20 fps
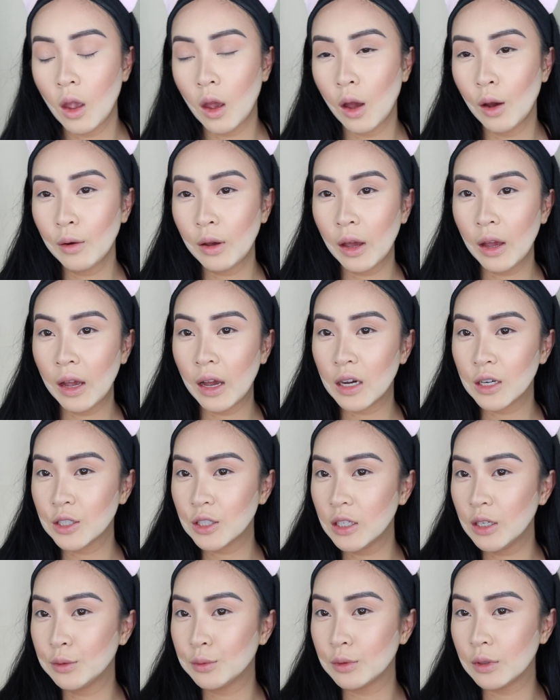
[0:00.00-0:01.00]
Okay, I
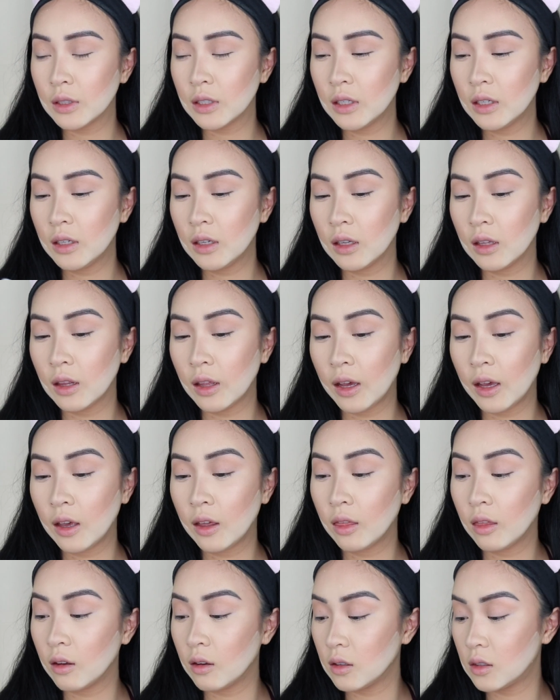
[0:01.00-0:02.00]
actually really
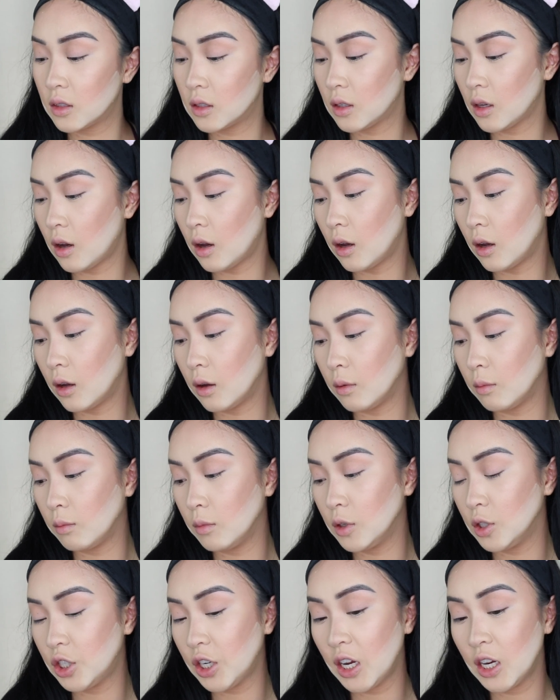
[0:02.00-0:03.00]
like this
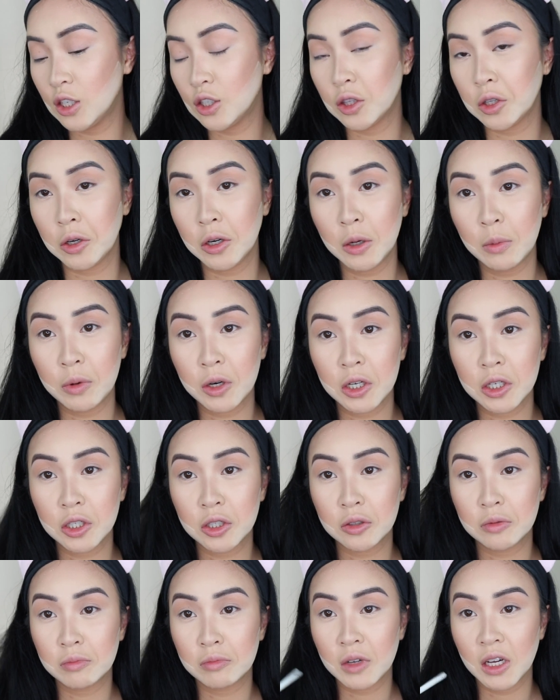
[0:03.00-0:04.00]
JH30
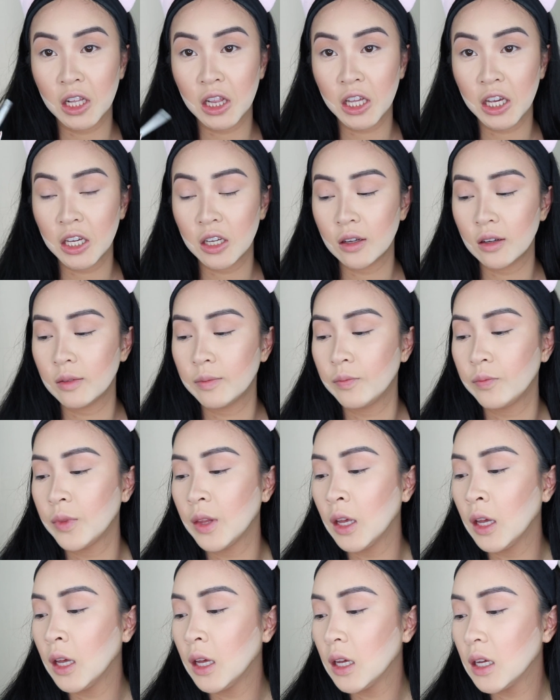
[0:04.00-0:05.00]
brush. I like
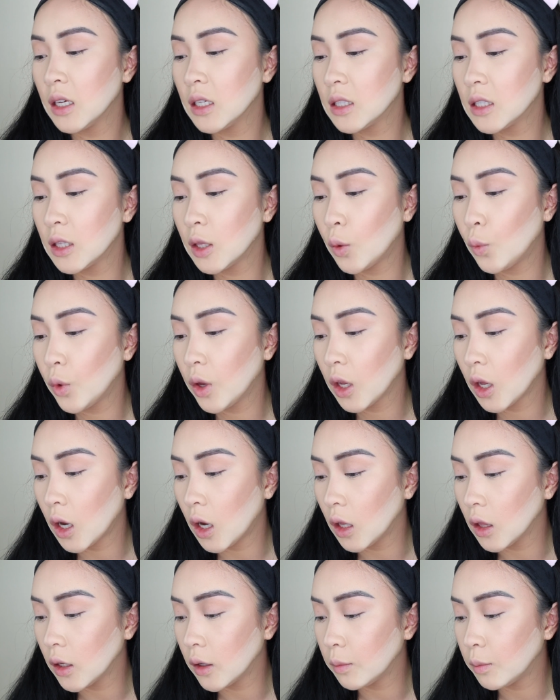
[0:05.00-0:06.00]
it's in the Win
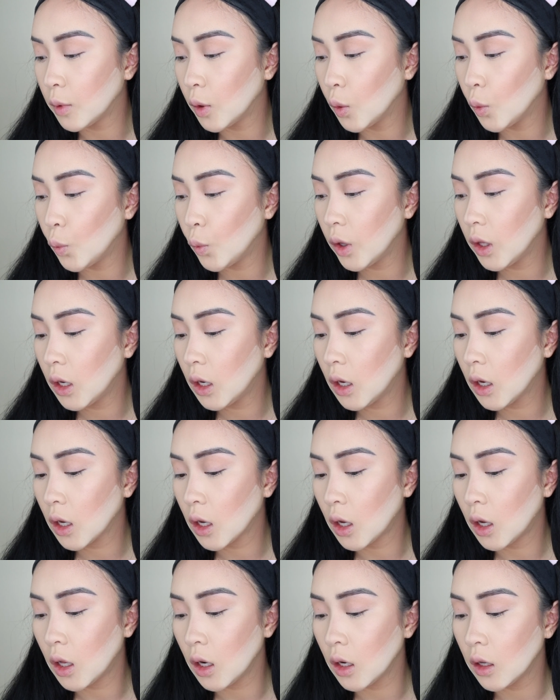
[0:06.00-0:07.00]
column. I'm
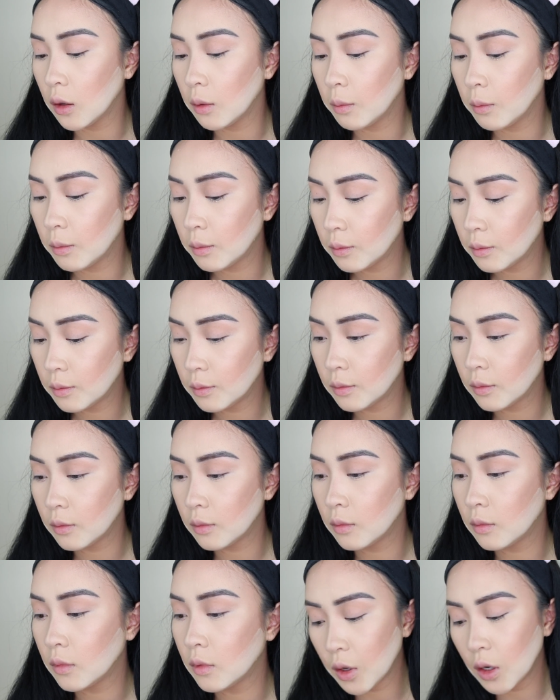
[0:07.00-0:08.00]

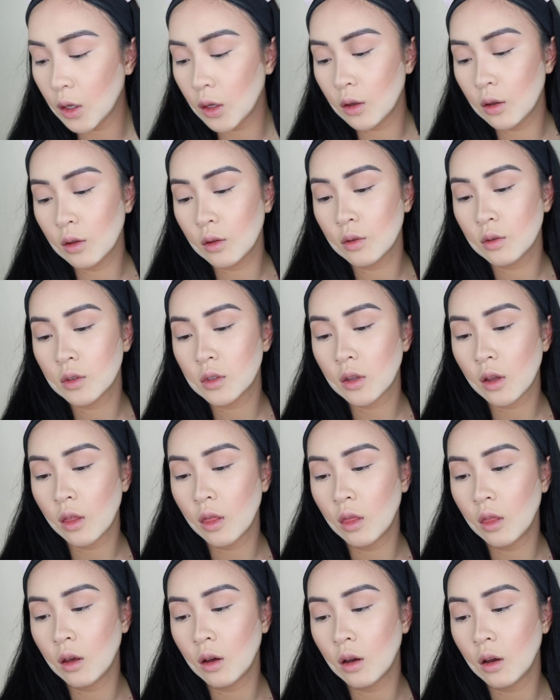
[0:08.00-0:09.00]
gonna use
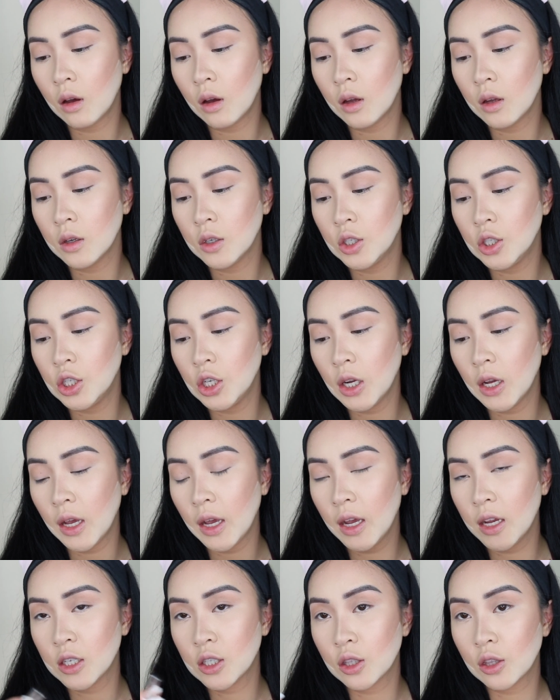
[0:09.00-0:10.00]
the
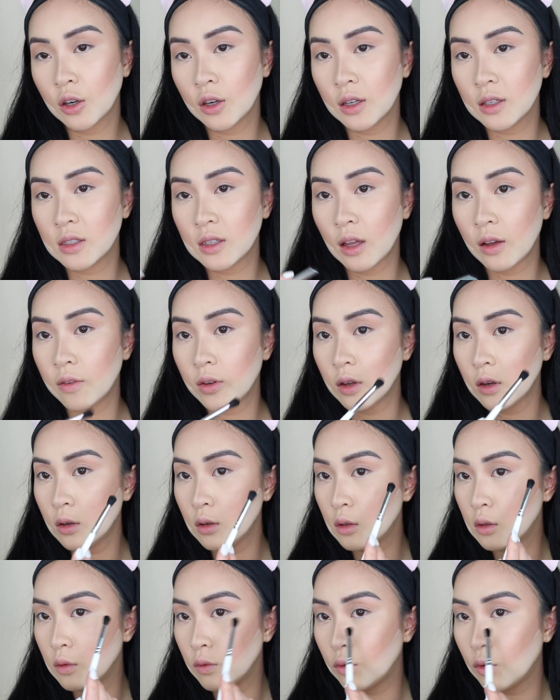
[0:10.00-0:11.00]

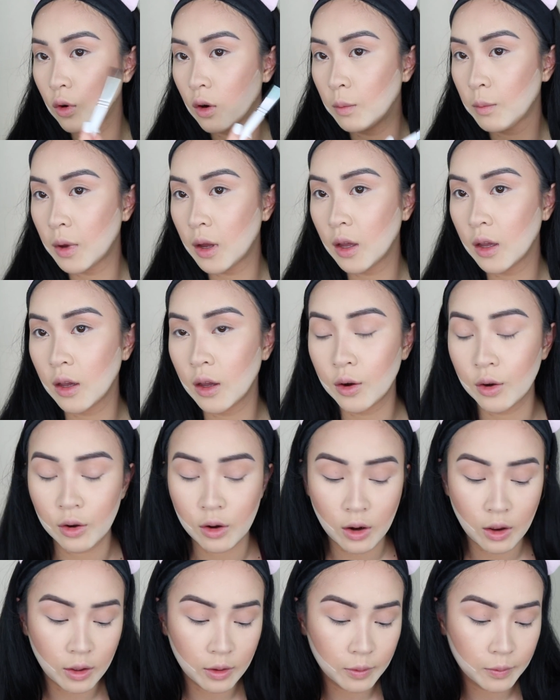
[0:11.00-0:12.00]
JH37 for my under
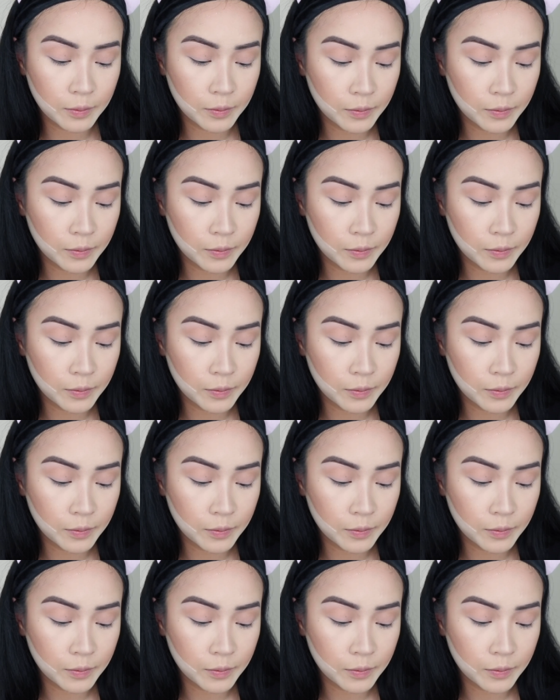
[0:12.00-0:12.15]
eye.